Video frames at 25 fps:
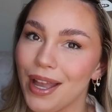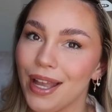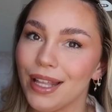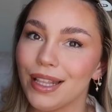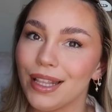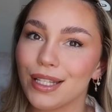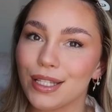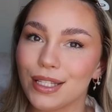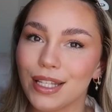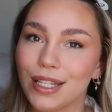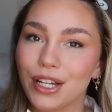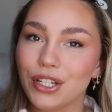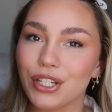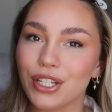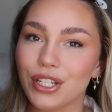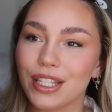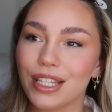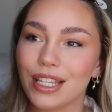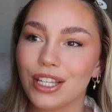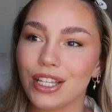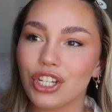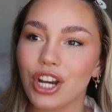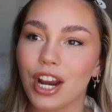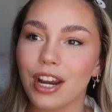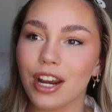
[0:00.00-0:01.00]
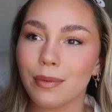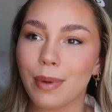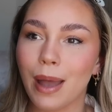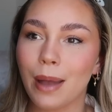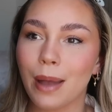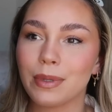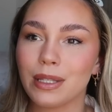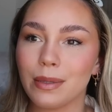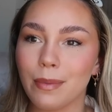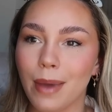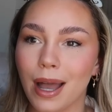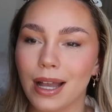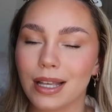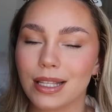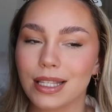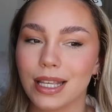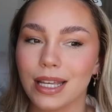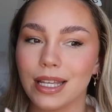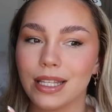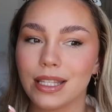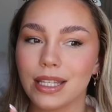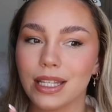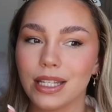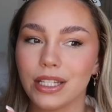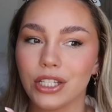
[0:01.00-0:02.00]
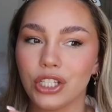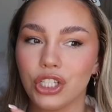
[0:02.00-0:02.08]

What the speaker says: This is actually the Cherry Pepsi Maxes.